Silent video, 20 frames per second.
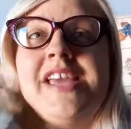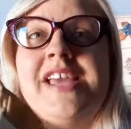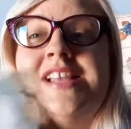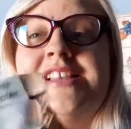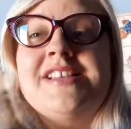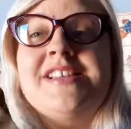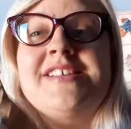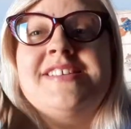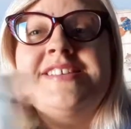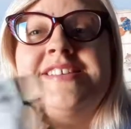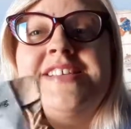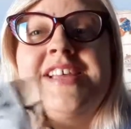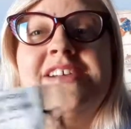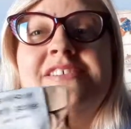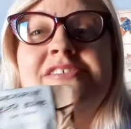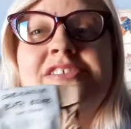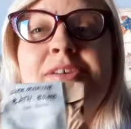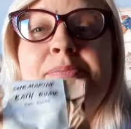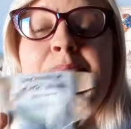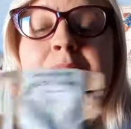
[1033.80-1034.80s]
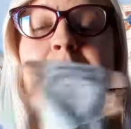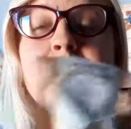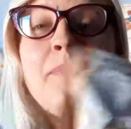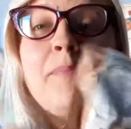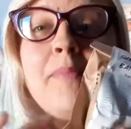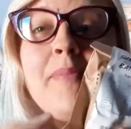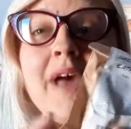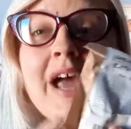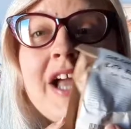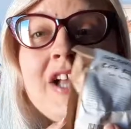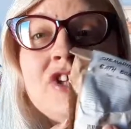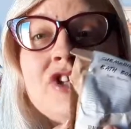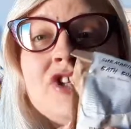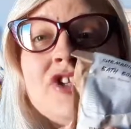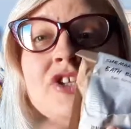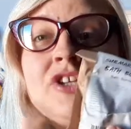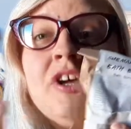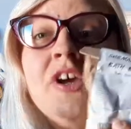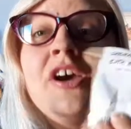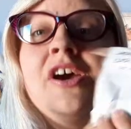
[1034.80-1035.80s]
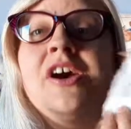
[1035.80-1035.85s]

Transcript: it does sound a bit bashed